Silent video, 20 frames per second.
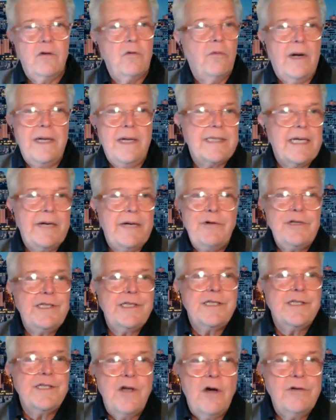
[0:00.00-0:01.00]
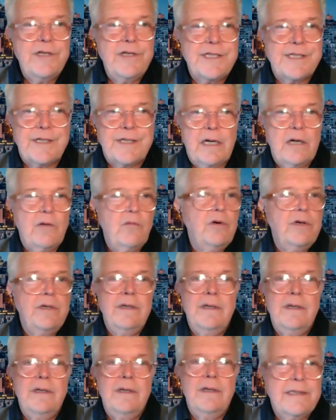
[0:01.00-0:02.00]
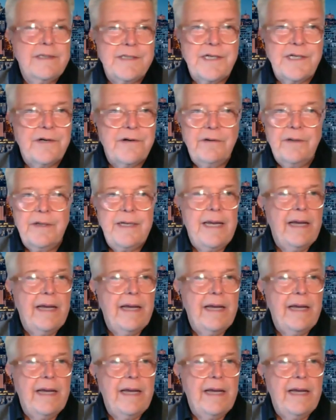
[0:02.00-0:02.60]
Otherwise I would just notice it. I wouldn't necessarily